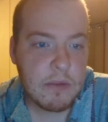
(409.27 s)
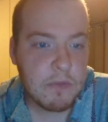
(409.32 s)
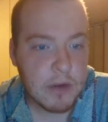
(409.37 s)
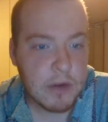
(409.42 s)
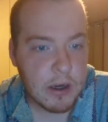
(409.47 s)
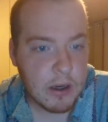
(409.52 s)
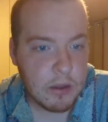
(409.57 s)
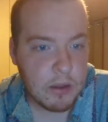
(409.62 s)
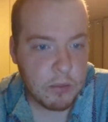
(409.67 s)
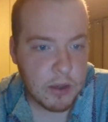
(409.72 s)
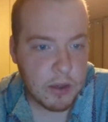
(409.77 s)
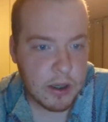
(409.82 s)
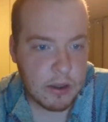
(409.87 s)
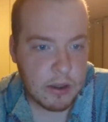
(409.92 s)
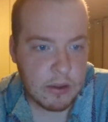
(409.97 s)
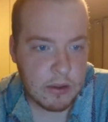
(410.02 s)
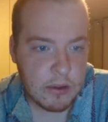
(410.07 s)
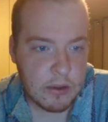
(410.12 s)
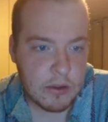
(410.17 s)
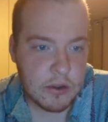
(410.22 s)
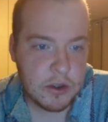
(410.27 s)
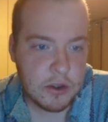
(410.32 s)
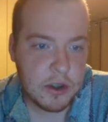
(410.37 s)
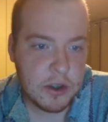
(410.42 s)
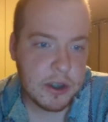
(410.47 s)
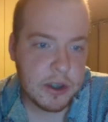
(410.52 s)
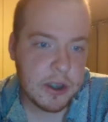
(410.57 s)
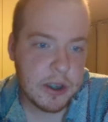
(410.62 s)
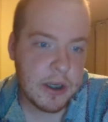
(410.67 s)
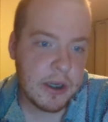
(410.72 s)
Very well,
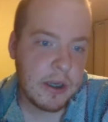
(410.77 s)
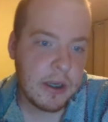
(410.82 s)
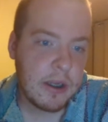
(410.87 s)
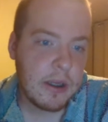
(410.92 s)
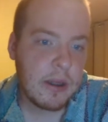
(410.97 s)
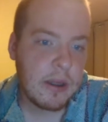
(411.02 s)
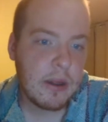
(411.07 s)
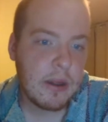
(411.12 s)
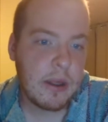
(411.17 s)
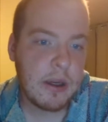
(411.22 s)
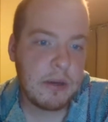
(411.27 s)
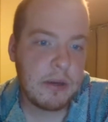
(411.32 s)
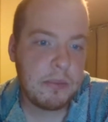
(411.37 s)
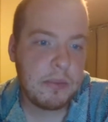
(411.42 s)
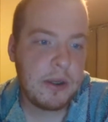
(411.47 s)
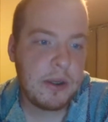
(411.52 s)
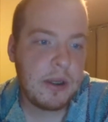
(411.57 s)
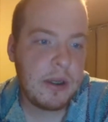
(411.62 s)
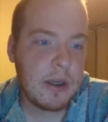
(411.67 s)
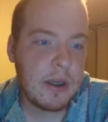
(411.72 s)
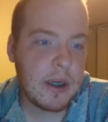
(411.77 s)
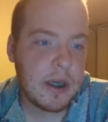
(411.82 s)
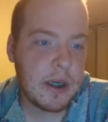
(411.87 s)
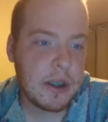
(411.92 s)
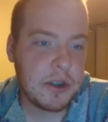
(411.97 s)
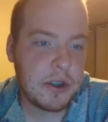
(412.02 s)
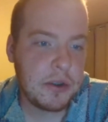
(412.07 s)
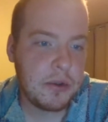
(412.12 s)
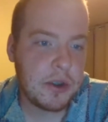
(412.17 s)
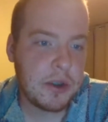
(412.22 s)
she said, let it be
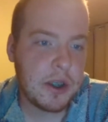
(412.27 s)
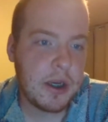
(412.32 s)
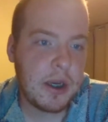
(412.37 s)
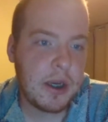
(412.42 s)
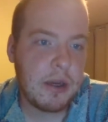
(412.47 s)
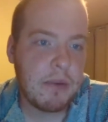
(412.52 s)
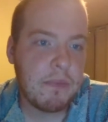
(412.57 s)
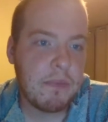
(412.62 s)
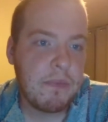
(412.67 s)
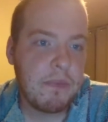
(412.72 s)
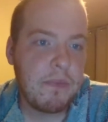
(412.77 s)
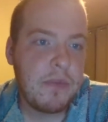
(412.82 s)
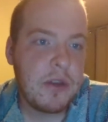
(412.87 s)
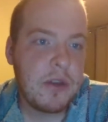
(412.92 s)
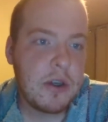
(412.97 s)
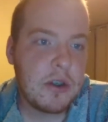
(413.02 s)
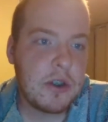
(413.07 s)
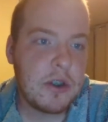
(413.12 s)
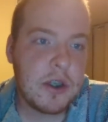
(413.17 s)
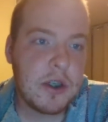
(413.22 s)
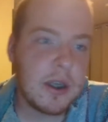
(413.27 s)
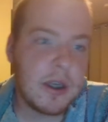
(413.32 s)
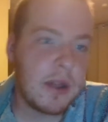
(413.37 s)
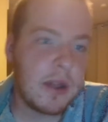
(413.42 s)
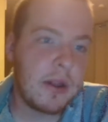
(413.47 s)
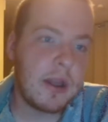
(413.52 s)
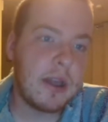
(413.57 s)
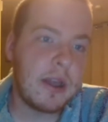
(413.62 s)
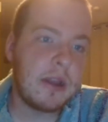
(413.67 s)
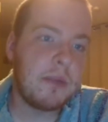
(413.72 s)
as you say. She
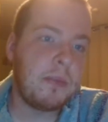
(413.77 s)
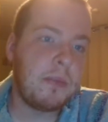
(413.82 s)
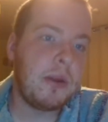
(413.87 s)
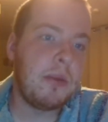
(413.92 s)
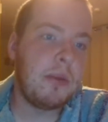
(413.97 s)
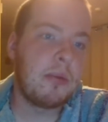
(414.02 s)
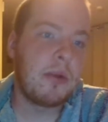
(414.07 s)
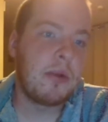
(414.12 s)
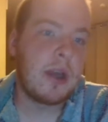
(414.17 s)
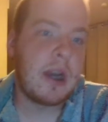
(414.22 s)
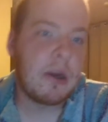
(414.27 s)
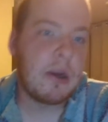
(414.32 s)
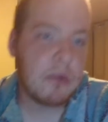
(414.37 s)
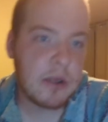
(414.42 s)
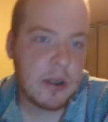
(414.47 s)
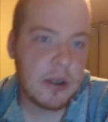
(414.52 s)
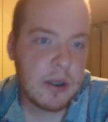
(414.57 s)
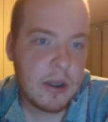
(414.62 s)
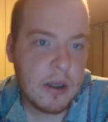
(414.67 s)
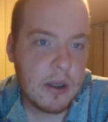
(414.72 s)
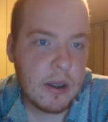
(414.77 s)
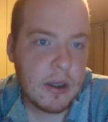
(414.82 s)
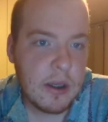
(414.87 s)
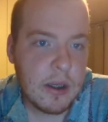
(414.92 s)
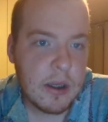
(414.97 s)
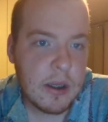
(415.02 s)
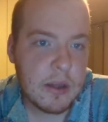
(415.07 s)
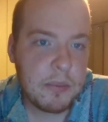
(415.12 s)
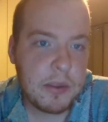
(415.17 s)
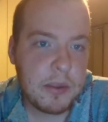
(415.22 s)
then led the people out,
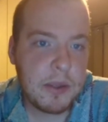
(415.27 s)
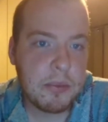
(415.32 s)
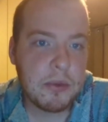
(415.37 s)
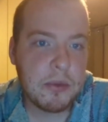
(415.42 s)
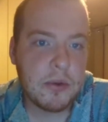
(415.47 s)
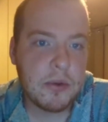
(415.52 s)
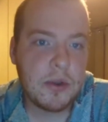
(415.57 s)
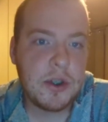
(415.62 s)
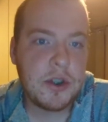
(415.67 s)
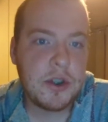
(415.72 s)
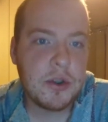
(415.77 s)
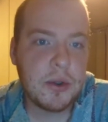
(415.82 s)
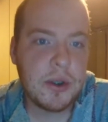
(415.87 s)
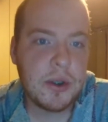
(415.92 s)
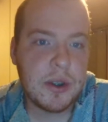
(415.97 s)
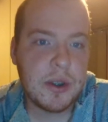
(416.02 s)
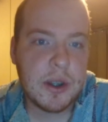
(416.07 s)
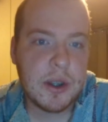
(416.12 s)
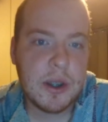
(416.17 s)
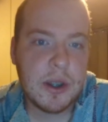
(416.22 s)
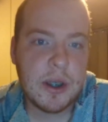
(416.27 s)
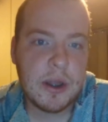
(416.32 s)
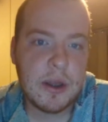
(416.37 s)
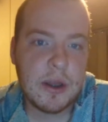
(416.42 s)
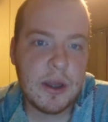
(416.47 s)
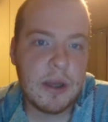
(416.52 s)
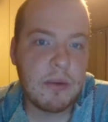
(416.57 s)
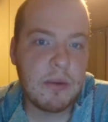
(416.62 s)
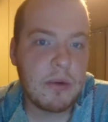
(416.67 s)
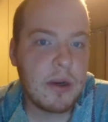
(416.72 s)
and the people rejoiced
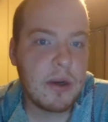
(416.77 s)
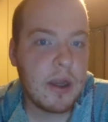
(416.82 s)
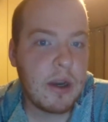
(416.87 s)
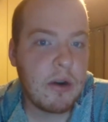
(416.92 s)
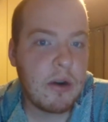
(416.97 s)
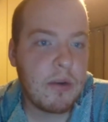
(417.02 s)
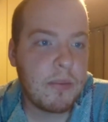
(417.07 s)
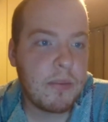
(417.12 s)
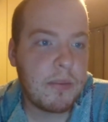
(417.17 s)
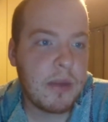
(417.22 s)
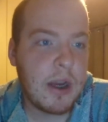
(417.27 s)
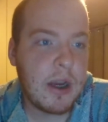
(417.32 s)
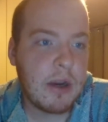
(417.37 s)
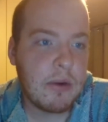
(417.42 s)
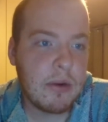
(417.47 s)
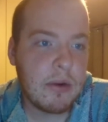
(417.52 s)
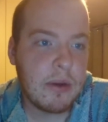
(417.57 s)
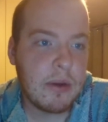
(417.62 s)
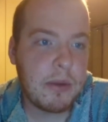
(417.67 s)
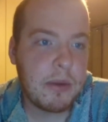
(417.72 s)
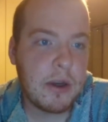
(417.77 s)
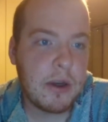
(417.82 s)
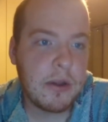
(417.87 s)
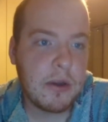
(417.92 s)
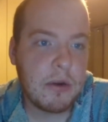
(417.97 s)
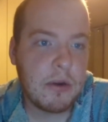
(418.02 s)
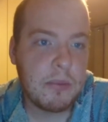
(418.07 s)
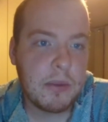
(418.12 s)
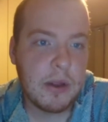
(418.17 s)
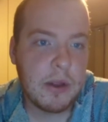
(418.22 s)
that they were now out upon
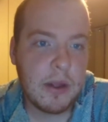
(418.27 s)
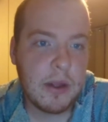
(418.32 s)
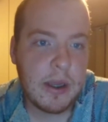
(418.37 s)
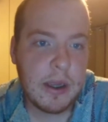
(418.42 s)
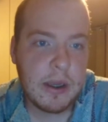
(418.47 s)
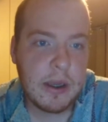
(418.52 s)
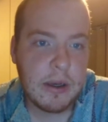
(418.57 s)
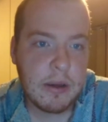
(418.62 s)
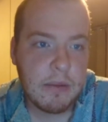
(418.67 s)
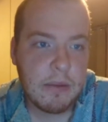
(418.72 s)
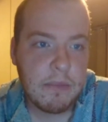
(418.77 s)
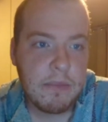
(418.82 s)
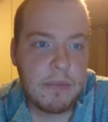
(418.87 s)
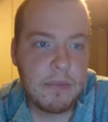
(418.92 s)
the open land.